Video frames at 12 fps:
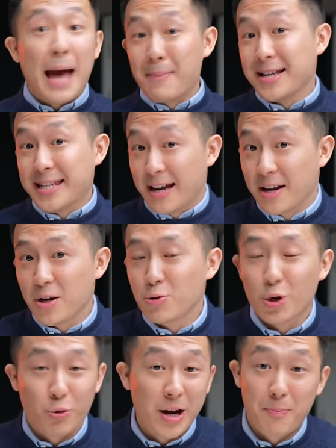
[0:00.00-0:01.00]
Am I telling you
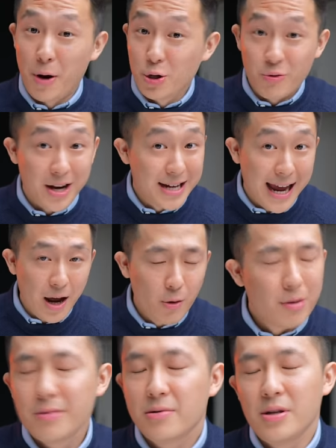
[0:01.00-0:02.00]
to create a post right now?
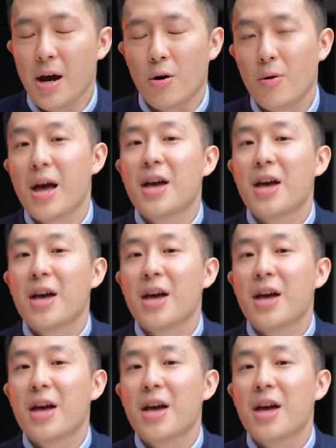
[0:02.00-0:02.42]
No.